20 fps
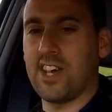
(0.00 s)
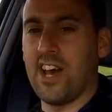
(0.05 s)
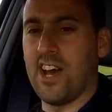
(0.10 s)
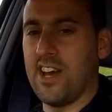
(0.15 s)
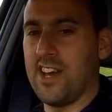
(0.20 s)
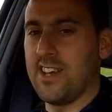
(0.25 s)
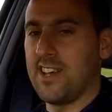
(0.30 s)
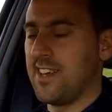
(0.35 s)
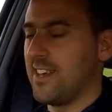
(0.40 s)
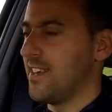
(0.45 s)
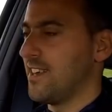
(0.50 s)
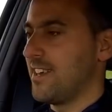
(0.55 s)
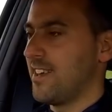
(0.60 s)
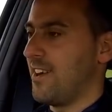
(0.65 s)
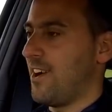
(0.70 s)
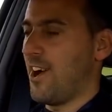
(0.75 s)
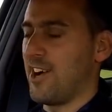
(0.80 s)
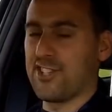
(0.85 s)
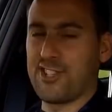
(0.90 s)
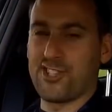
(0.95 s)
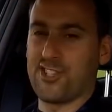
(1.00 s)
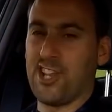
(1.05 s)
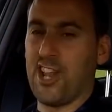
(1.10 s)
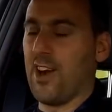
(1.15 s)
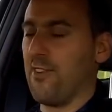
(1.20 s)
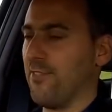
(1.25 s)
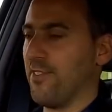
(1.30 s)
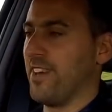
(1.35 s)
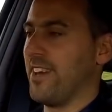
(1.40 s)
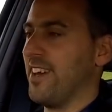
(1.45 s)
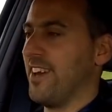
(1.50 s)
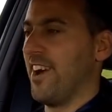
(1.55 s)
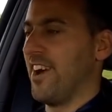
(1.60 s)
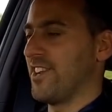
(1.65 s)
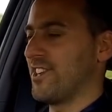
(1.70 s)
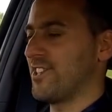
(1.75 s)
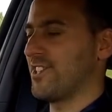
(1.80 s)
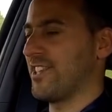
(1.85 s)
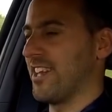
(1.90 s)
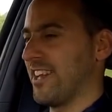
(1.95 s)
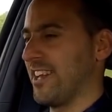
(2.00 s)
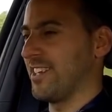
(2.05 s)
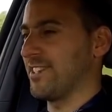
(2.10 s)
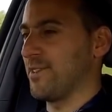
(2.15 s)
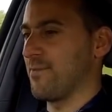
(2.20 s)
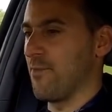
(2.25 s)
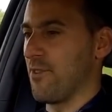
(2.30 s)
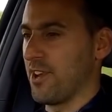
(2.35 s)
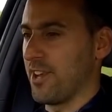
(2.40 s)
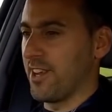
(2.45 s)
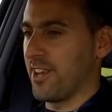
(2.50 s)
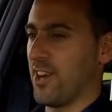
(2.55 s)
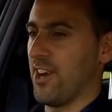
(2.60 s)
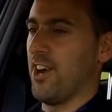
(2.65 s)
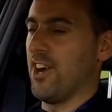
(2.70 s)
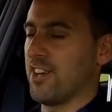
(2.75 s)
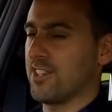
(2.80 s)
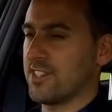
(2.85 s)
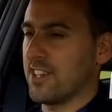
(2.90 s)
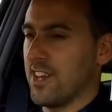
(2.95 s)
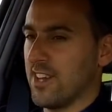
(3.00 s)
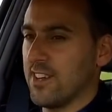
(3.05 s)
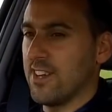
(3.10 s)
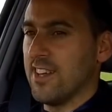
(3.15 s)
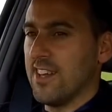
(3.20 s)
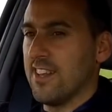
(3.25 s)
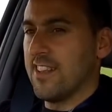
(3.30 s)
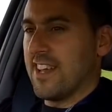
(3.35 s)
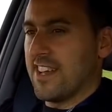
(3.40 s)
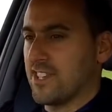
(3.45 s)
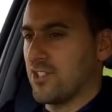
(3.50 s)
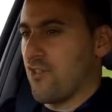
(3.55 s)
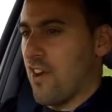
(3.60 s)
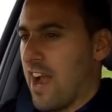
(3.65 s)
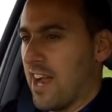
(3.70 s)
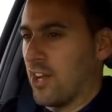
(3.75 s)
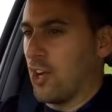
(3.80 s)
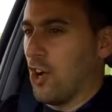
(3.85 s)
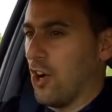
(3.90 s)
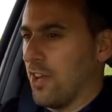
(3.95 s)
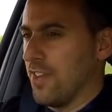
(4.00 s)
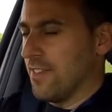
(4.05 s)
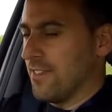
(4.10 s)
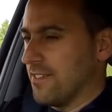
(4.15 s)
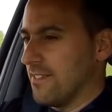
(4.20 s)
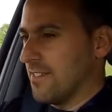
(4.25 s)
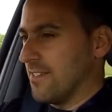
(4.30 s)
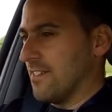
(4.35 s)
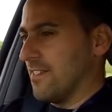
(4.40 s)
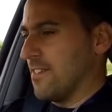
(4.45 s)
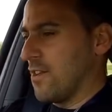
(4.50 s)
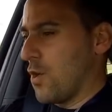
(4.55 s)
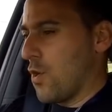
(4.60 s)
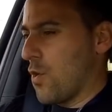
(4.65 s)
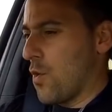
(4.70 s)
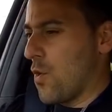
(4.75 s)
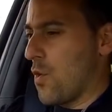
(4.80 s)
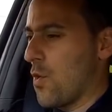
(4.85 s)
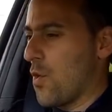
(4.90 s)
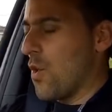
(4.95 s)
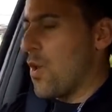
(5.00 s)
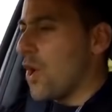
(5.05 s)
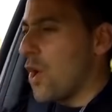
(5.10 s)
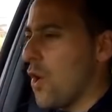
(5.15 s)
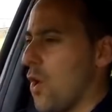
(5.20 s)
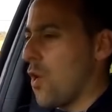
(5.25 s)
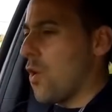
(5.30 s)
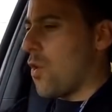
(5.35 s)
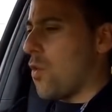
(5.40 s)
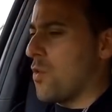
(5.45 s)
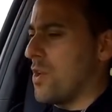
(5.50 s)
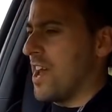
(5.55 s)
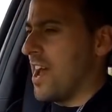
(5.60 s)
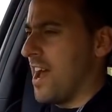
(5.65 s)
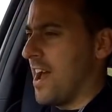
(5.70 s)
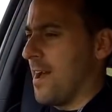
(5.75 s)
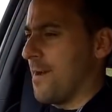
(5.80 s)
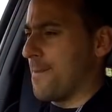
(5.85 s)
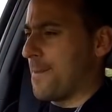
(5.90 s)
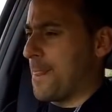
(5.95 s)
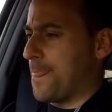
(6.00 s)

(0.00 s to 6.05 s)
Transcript: I just love it. I just think it's a brilliant car, so let's crack on. Yeah.